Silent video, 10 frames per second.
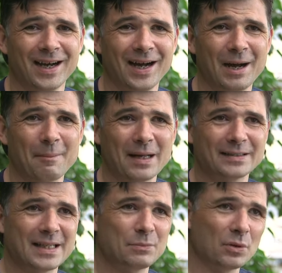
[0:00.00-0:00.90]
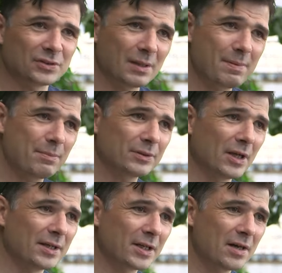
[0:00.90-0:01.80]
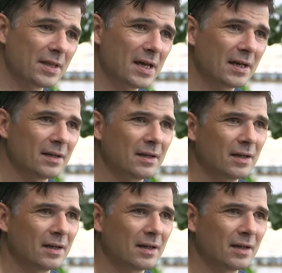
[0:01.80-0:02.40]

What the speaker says: and say, well, some people can only go there